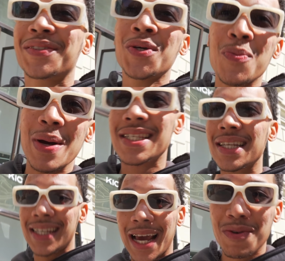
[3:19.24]
talk, man
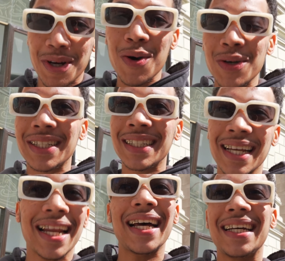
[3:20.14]
says Seattle Gold.
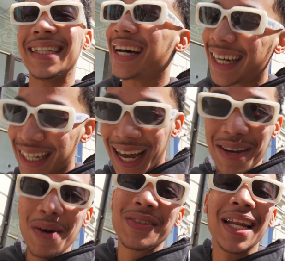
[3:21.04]
They're like, nah,
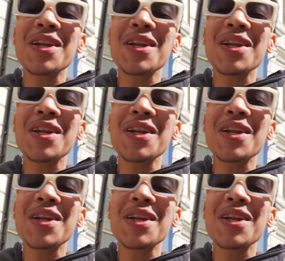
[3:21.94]
like obviously